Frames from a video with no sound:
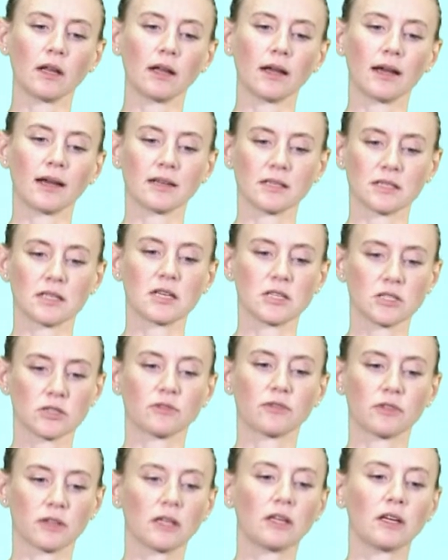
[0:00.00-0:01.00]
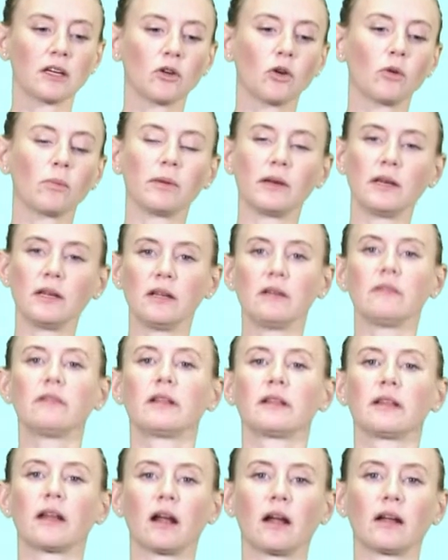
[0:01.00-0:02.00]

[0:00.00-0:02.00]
had a sense of thinking or believing that